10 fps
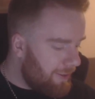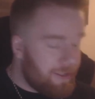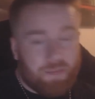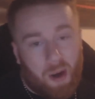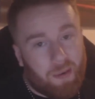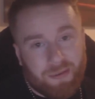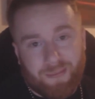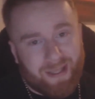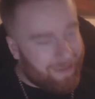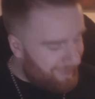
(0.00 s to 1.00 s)
These bottles,
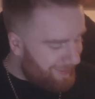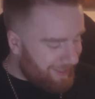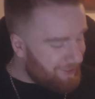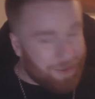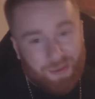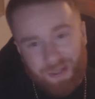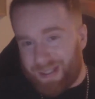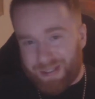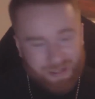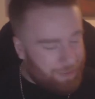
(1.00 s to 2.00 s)
man, they're so
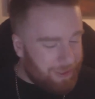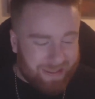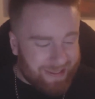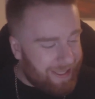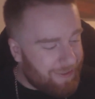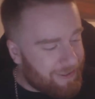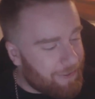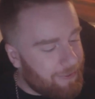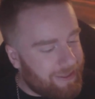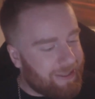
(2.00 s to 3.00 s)
good. It just squeezes out
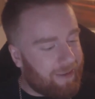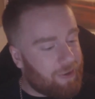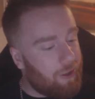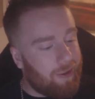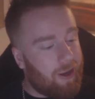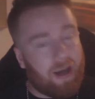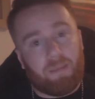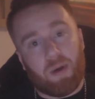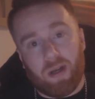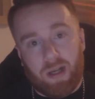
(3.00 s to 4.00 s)
so easy. I put a lot
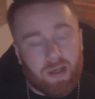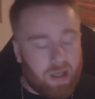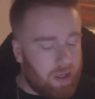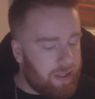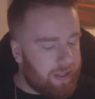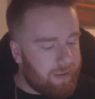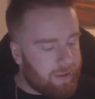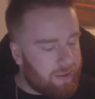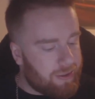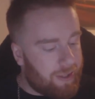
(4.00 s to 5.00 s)
of cotton in
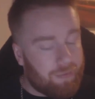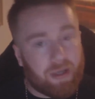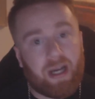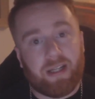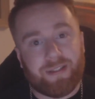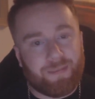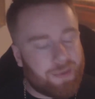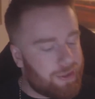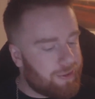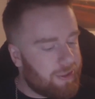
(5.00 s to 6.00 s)
because I run at high
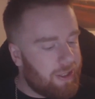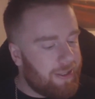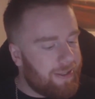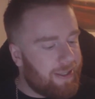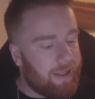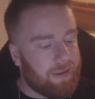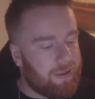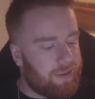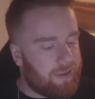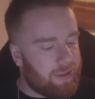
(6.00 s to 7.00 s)
temperatures,
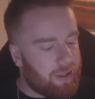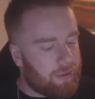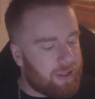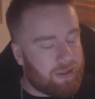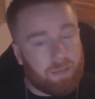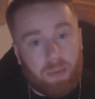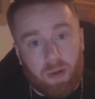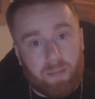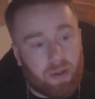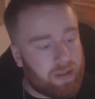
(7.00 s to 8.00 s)
and you know, this is a
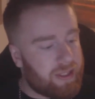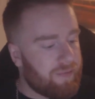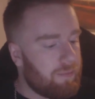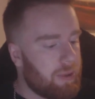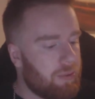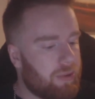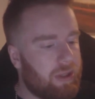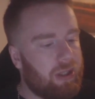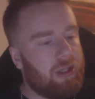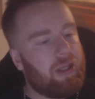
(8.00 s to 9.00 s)
0.7 build.
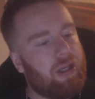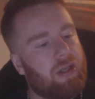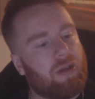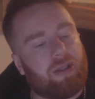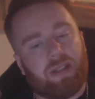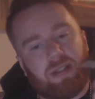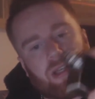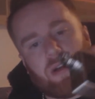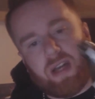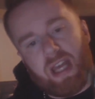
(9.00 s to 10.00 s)
Look at this
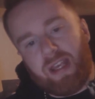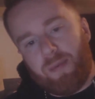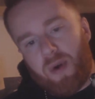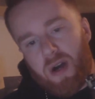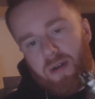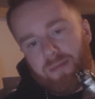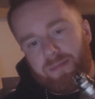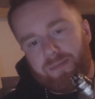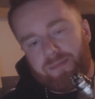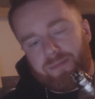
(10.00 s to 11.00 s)
thing on 80 watt.
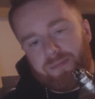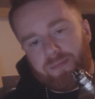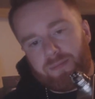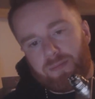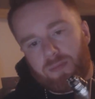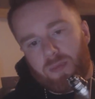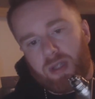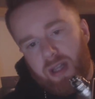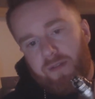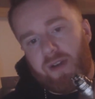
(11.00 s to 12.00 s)

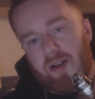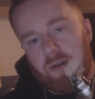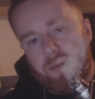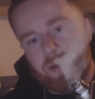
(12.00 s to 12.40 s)
Let it fire up.